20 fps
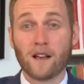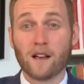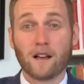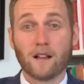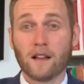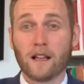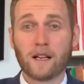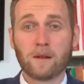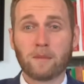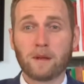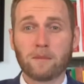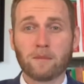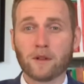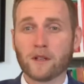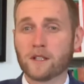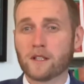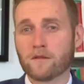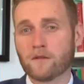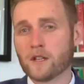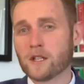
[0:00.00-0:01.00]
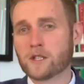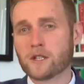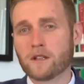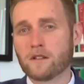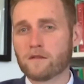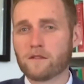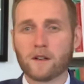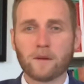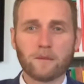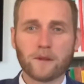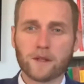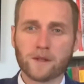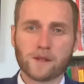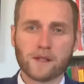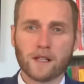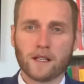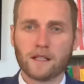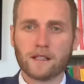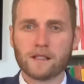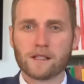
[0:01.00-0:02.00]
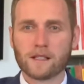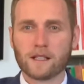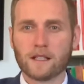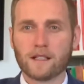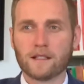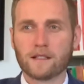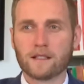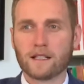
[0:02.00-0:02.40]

A lot of people are divergent from those things and